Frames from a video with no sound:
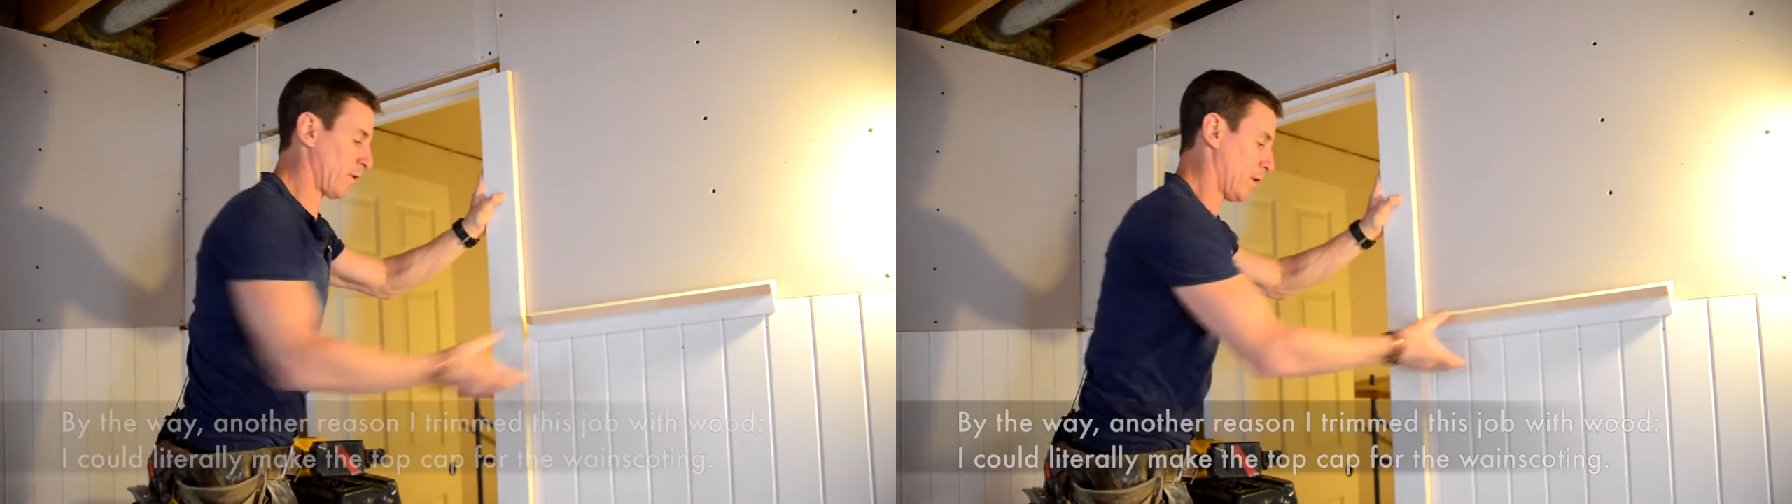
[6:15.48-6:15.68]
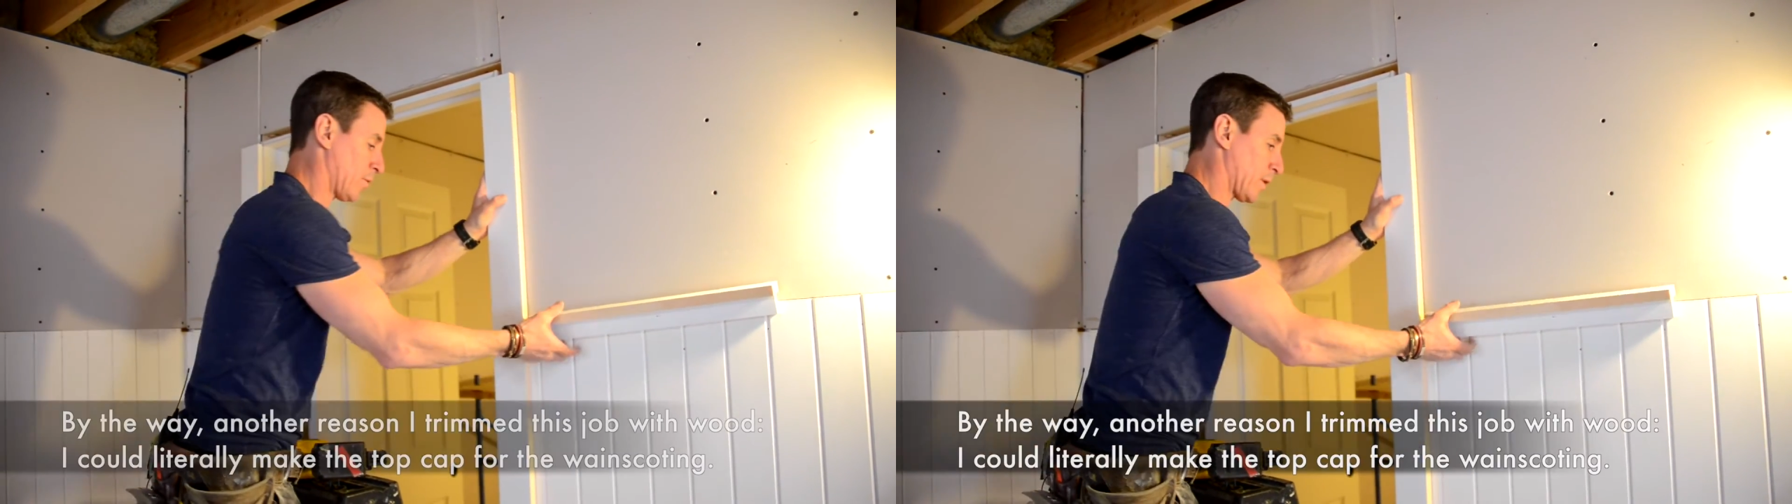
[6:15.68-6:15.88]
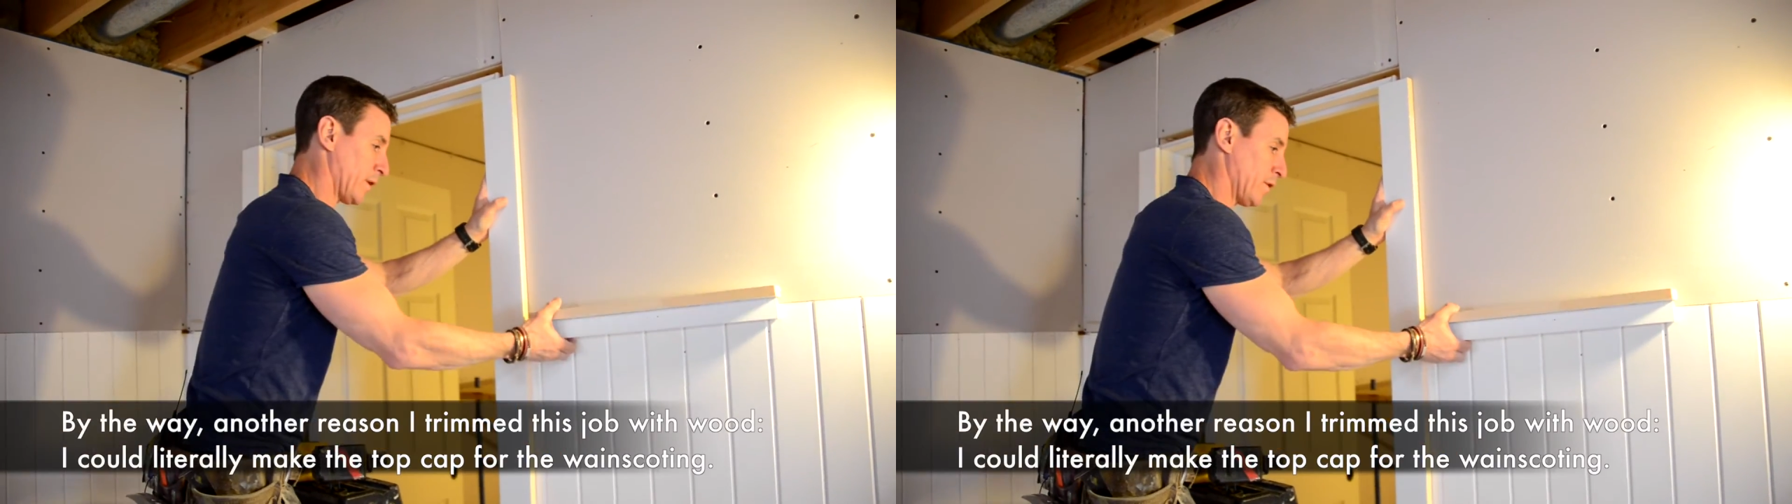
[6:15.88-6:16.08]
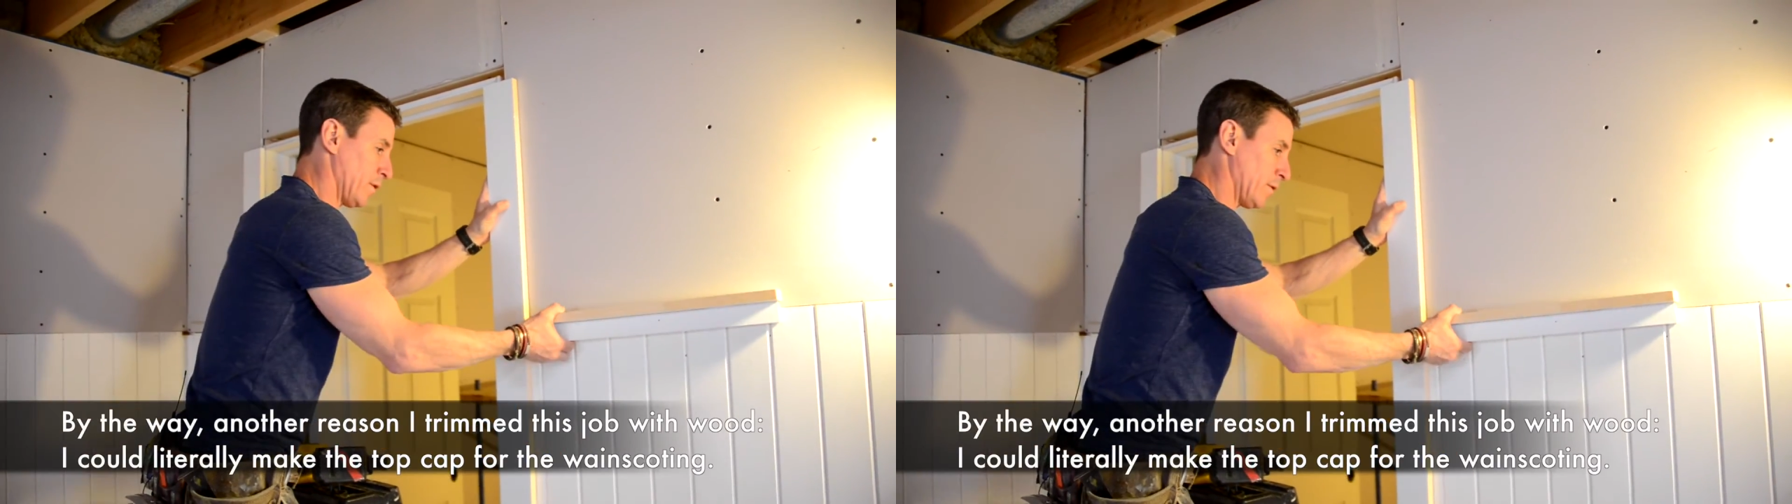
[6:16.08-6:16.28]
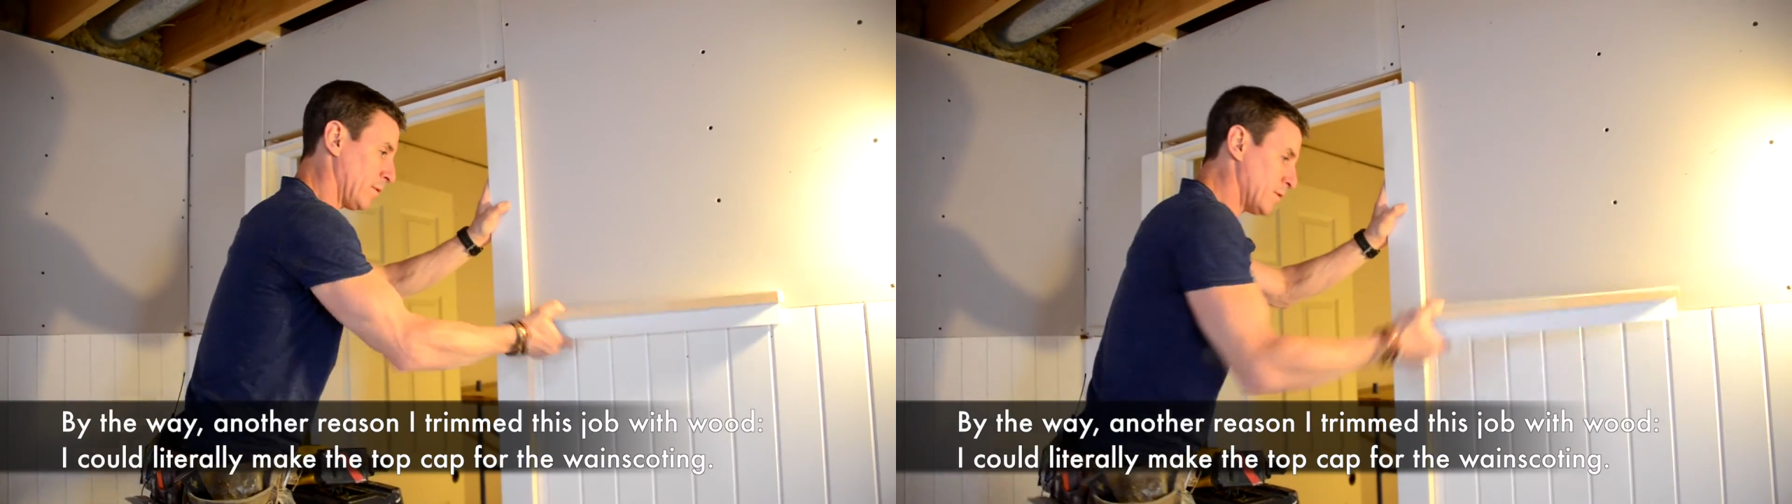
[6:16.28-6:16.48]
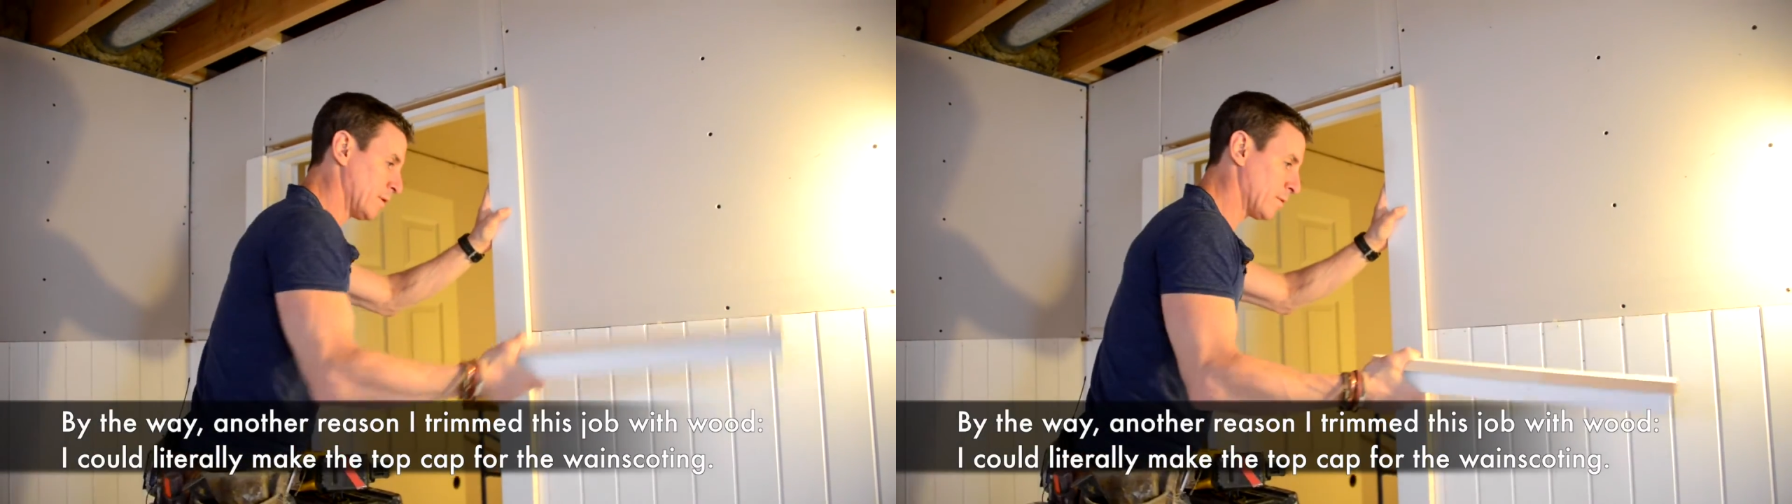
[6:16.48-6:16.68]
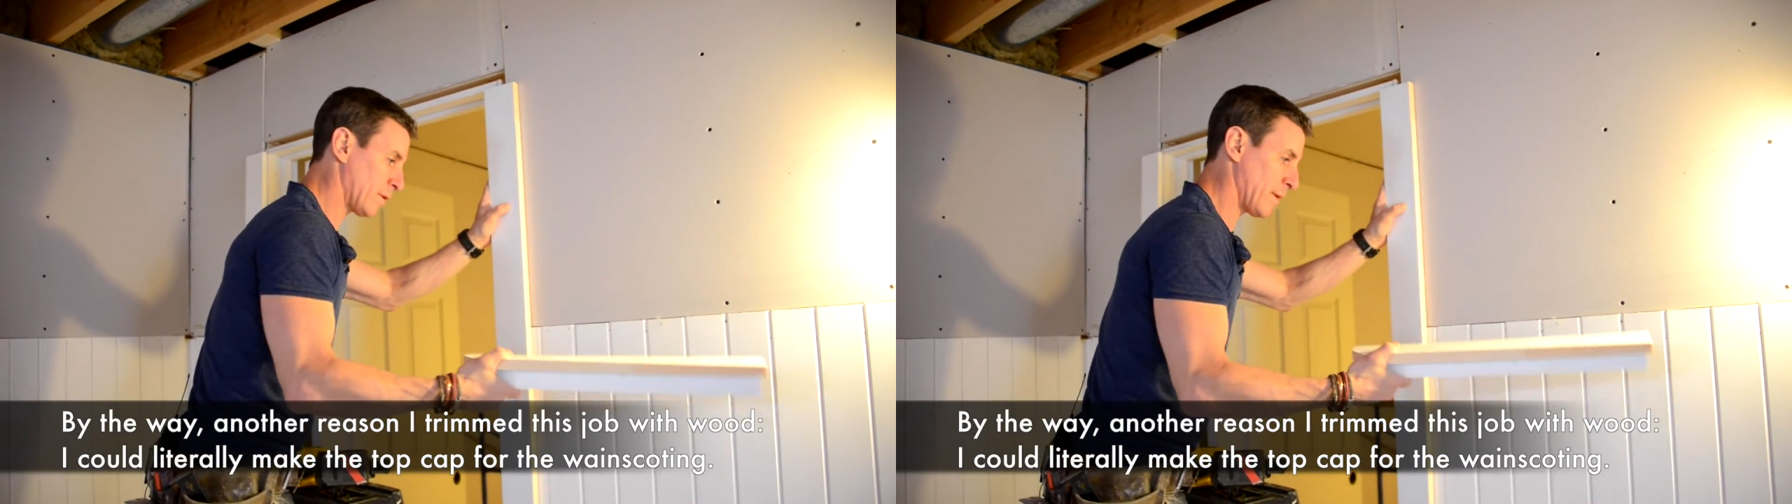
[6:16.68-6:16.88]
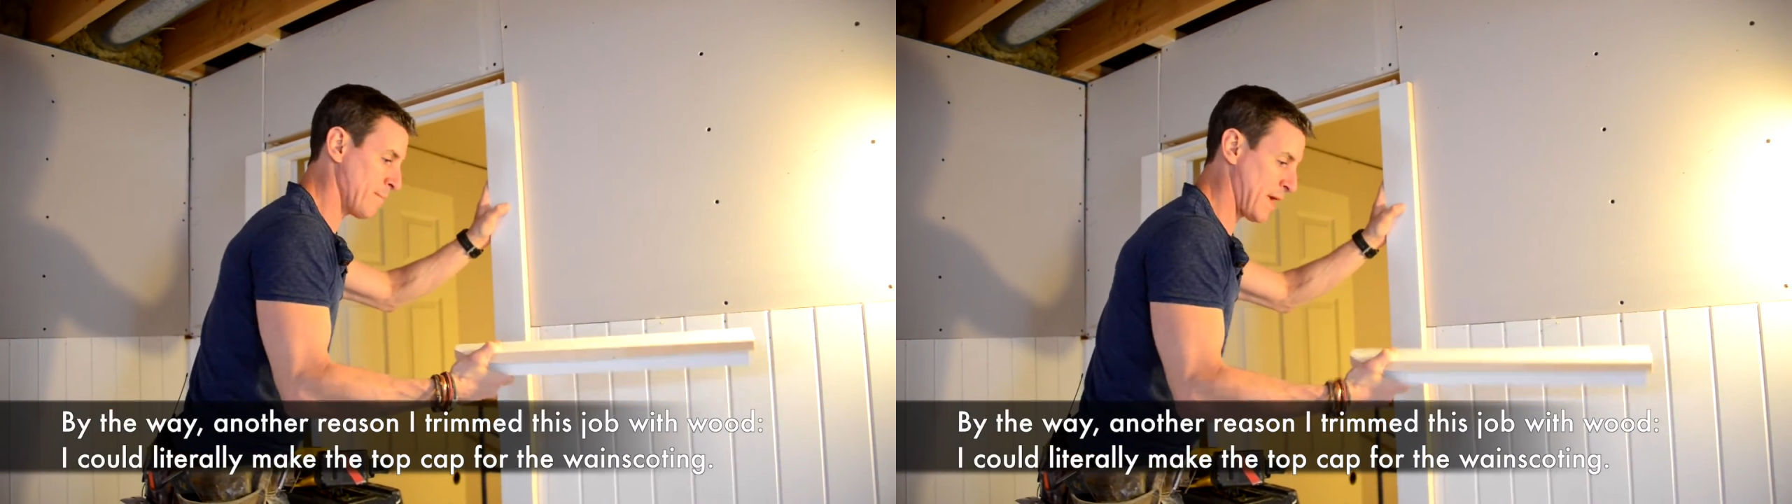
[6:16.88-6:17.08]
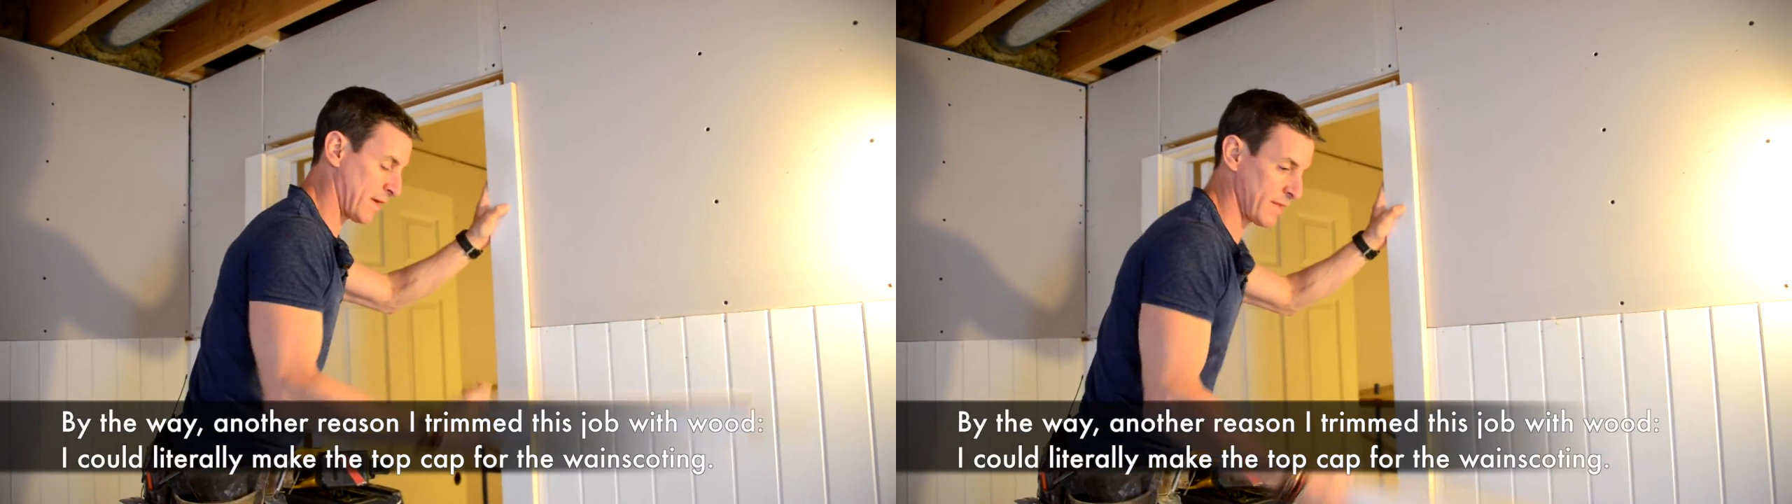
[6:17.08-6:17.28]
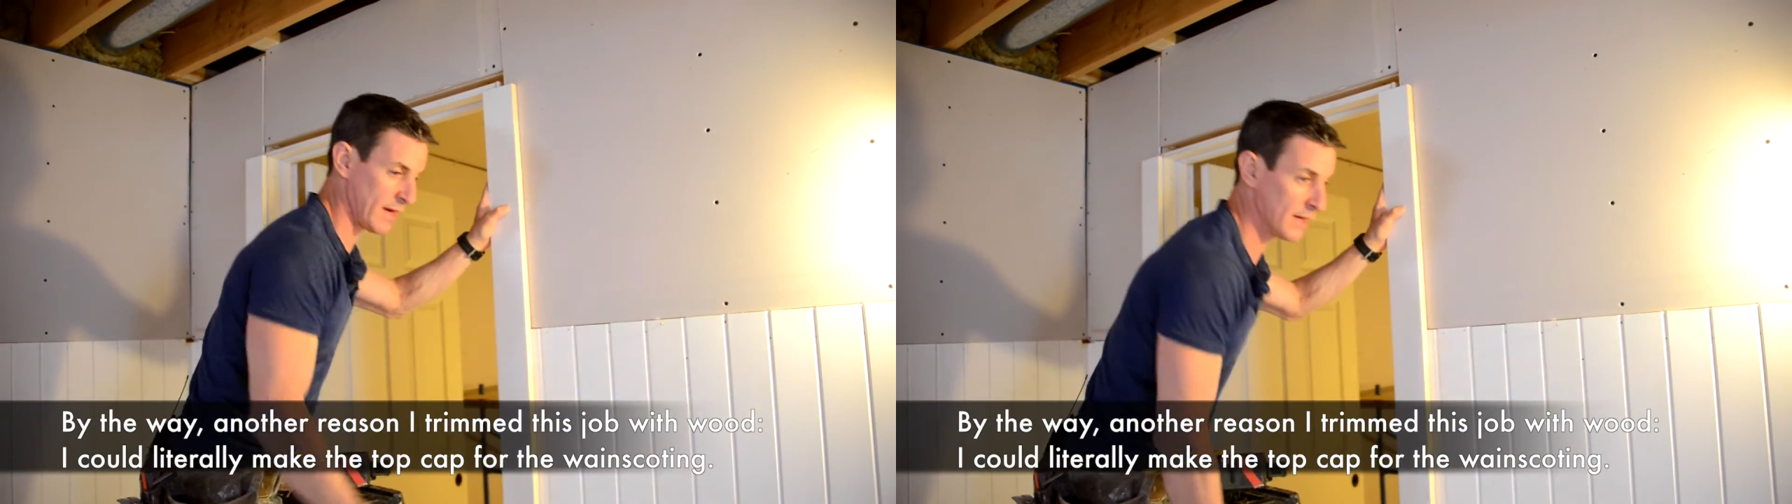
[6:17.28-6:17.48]
rail we're going to do. We're going to
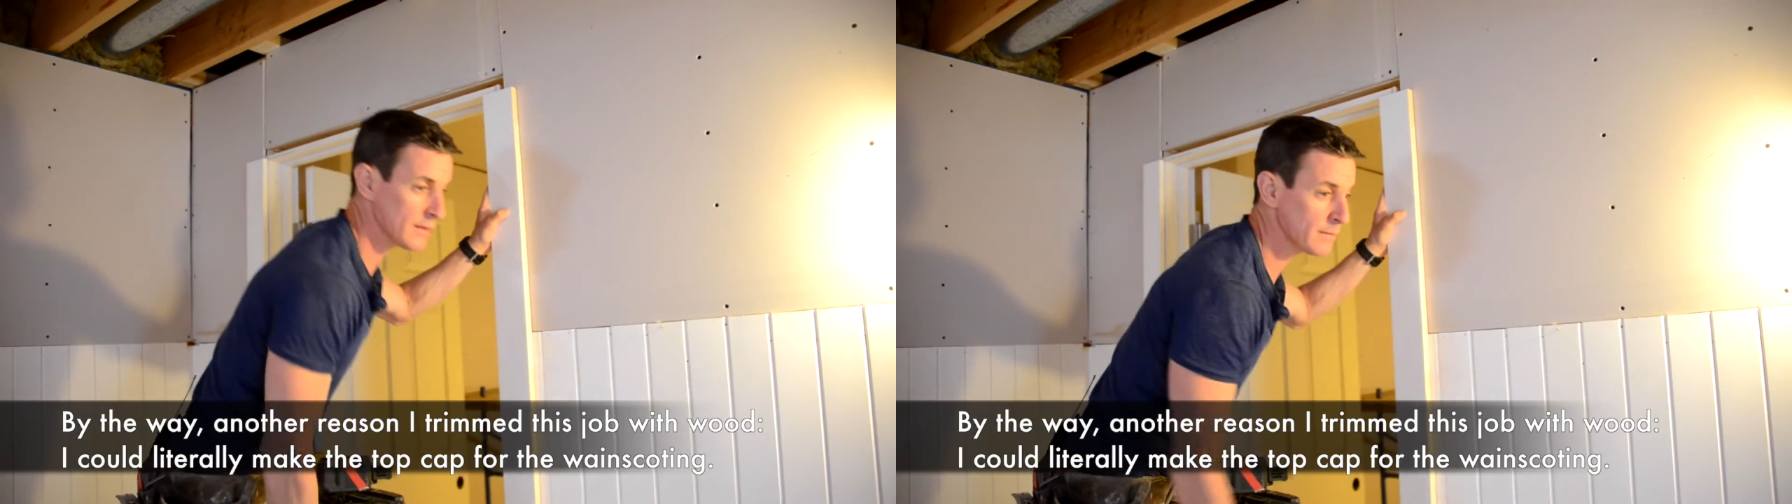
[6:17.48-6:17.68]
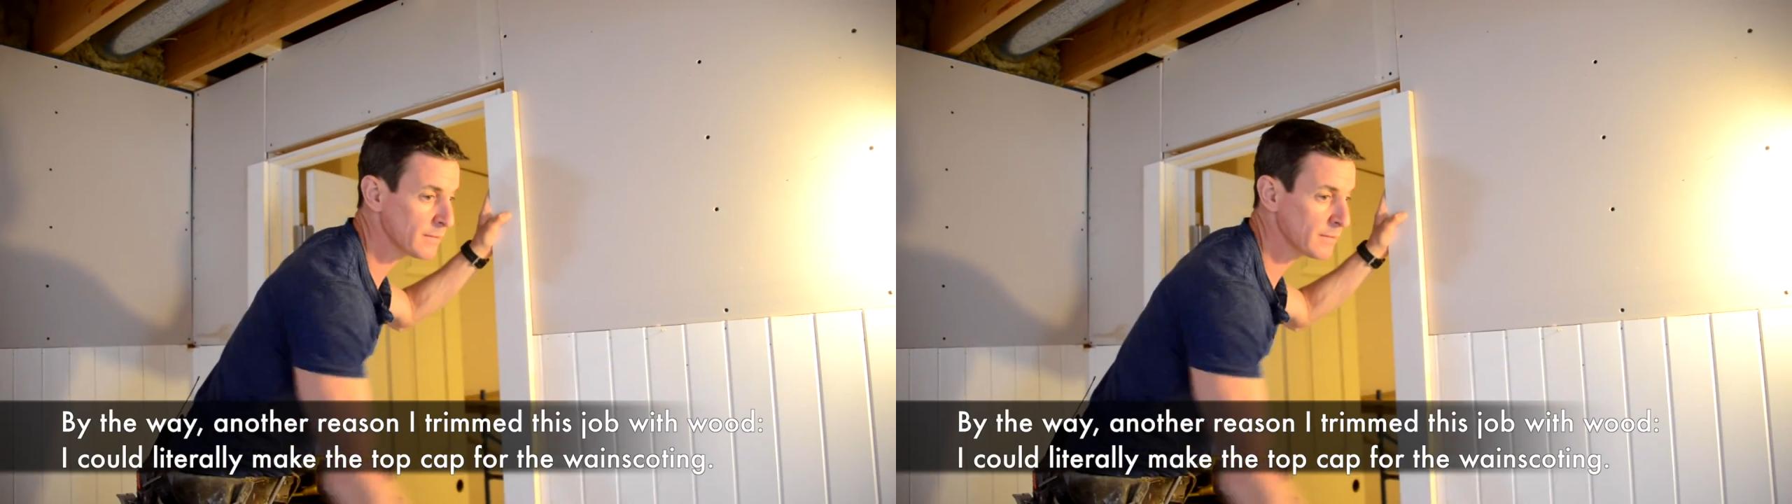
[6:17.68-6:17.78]
make that.